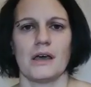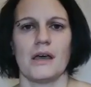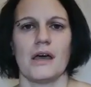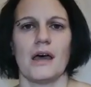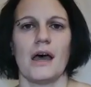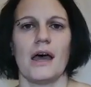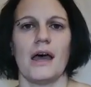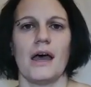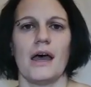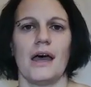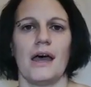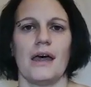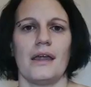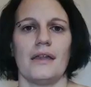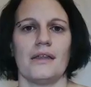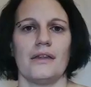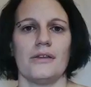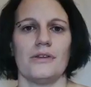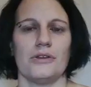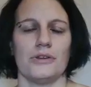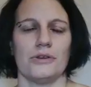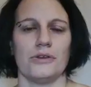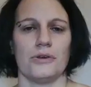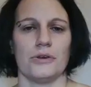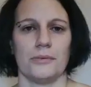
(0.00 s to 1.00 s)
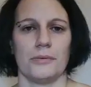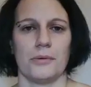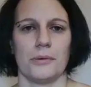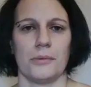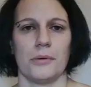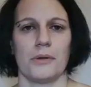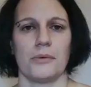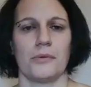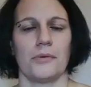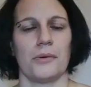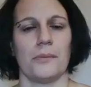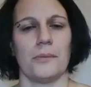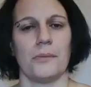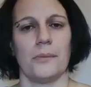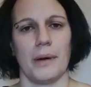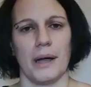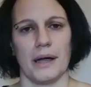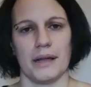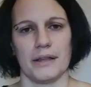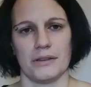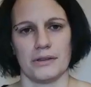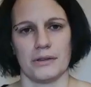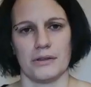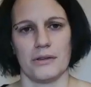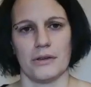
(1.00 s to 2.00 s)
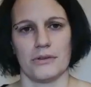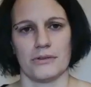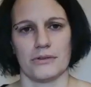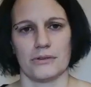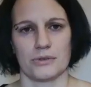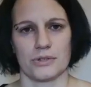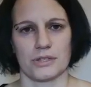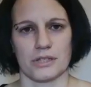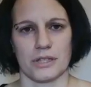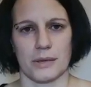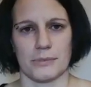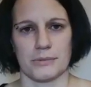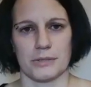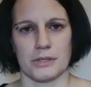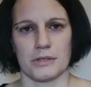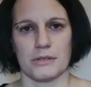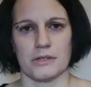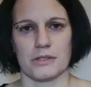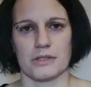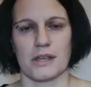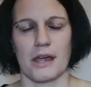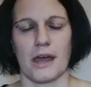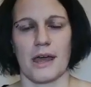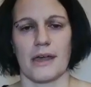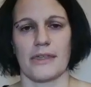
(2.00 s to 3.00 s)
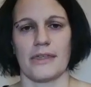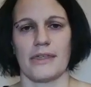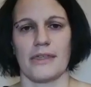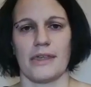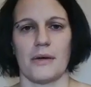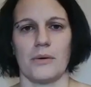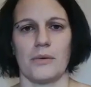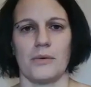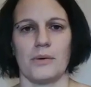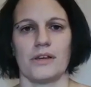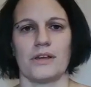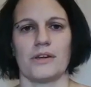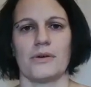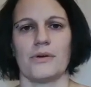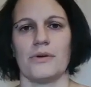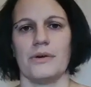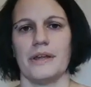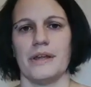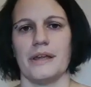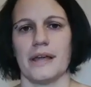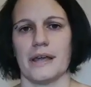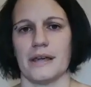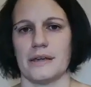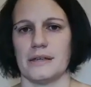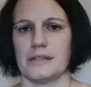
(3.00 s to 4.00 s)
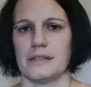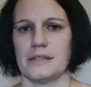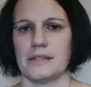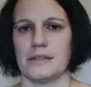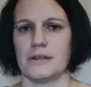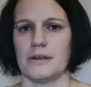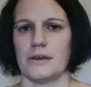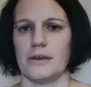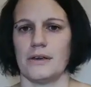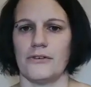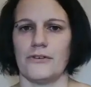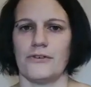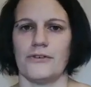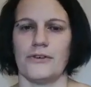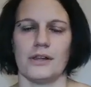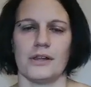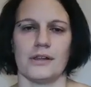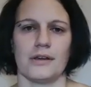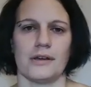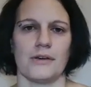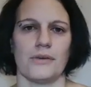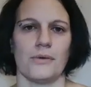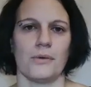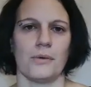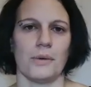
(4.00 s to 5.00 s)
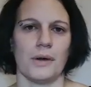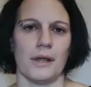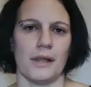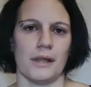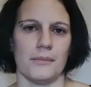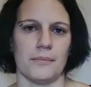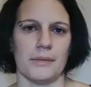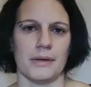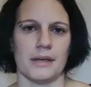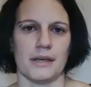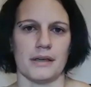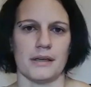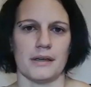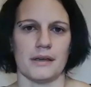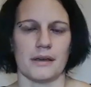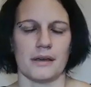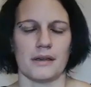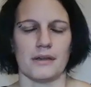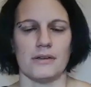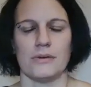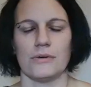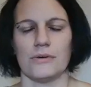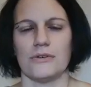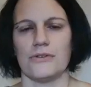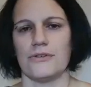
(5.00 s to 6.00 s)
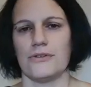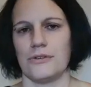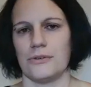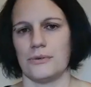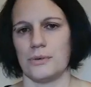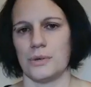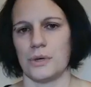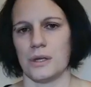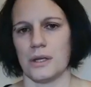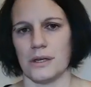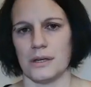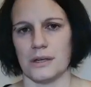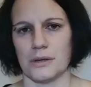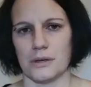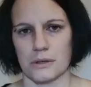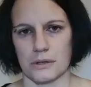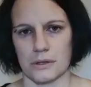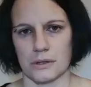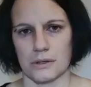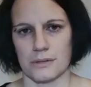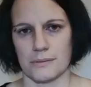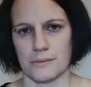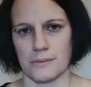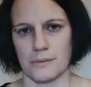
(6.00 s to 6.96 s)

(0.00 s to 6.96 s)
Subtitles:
and the dopamine will bind to those receptors, and that will create a feeling of well-being, and you will feel really good.